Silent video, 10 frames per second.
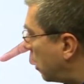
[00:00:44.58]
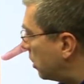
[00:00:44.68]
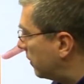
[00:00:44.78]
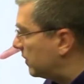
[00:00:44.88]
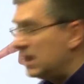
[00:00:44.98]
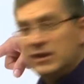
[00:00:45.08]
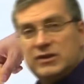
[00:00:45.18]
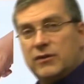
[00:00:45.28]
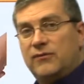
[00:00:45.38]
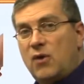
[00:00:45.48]
all of these
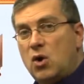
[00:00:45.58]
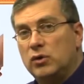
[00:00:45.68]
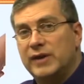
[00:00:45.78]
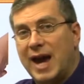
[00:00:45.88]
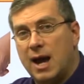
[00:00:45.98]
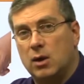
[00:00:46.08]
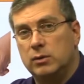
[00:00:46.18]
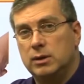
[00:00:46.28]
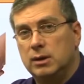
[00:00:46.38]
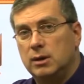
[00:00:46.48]
to fall
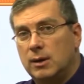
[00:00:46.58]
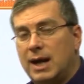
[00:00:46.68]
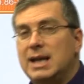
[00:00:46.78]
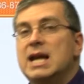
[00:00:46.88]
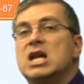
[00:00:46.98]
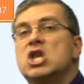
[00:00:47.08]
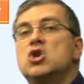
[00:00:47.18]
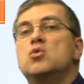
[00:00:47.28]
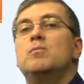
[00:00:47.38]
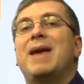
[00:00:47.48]
down, right,
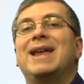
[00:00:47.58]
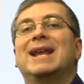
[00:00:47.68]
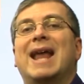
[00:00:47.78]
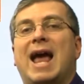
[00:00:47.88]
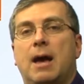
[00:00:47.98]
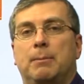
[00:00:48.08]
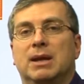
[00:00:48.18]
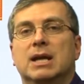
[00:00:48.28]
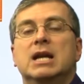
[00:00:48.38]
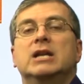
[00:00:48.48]
you made it
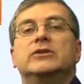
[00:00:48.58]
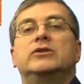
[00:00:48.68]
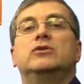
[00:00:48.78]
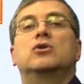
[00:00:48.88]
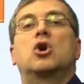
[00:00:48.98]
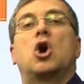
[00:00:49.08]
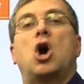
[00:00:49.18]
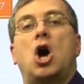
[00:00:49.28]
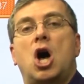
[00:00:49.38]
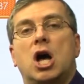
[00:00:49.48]
happen. To
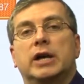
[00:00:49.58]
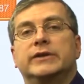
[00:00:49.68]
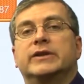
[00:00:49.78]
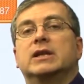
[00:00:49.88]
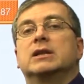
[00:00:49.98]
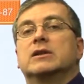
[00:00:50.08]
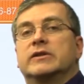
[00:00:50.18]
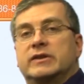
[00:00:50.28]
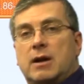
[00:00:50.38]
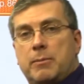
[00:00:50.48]
cause
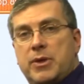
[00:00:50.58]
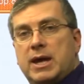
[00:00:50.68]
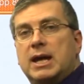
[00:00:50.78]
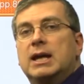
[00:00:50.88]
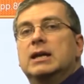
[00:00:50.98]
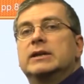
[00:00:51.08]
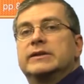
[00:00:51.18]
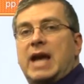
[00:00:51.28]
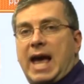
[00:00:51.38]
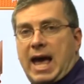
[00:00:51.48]
something
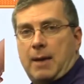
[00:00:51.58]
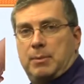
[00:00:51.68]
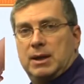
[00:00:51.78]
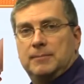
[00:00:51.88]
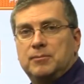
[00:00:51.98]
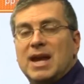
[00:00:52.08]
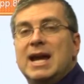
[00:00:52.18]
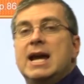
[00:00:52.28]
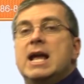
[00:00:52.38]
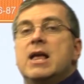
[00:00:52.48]
to happen.
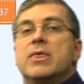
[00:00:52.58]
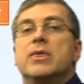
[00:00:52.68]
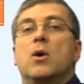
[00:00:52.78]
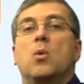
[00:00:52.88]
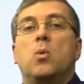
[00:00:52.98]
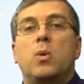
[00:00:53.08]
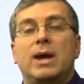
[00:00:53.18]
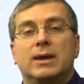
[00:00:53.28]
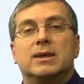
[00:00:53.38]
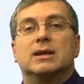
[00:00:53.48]

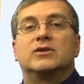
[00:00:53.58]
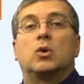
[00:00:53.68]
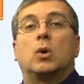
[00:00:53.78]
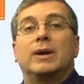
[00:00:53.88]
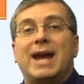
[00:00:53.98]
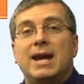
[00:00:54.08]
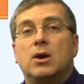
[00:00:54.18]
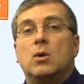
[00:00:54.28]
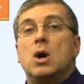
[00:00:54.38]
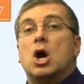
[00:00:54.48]
The
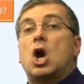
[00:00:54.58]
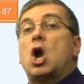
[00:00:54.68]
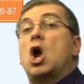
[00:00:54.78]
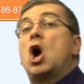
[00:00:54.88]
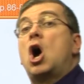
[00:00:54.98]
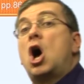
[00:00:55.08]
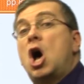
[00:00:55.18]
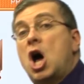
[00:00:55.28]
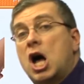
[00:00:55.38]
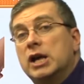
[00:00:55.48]
tornado
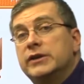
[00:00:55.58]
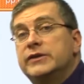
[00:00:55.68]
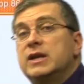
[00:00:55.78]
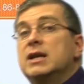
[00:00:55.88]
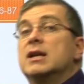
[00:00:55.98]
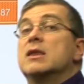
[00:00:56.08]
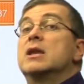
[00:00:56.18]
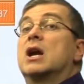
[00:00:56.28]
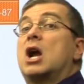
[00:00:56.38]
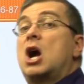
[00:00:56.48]
caused
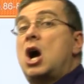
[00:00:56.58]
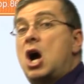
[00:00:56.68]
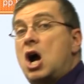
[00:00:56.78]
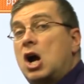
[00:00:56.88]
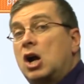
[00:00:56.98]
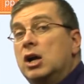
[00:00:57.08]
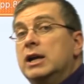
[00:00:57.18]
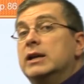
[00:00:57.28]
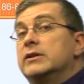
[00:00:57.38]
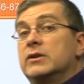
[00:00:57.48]
the car
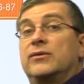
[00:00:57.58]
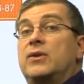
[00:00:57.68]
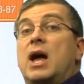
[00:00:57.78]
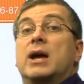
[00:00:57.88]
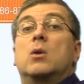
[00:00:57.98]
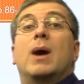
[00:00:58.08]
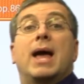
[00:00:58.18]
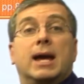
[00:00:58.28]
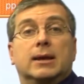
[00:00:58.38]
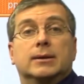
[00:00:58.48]
to fly
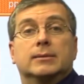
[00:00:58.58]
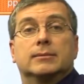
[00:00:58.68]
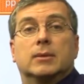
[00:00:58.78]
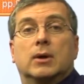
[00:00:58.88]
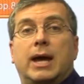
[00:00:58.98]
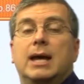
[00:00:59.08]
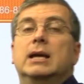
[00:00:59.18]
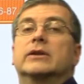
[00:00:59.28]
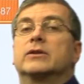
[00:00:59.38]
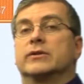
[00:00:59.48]
away. Okay,
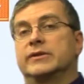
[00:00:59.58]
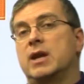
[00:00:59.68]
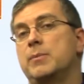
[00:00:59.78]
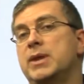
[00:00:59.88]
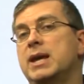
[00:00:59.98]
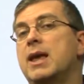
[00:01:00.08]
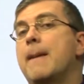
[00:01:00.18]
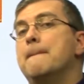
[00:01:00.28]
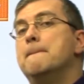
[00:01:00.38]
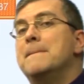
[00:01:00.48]
so something
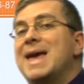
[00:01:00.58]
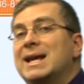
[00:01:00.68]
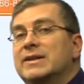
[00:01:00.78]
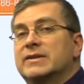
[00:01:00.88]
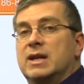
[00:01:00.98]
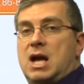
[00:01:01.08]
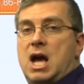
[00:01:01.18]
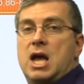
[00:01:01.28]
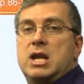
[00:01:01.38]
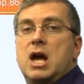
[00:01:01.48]
makes
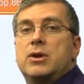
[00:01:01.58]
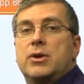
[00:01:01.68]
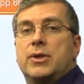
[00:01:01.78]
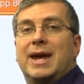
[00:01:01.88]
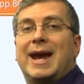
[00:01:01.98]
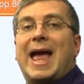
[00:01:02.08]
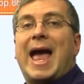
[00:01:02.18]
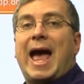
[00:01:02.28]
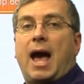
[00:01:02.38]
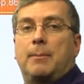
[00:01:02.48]
another thing
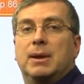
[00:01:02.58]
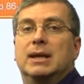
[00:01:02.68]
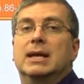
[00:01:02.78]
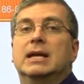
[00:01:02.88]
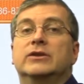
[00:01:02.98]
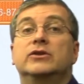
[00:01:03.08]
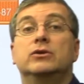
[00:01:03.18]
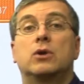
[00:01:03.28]
happen. To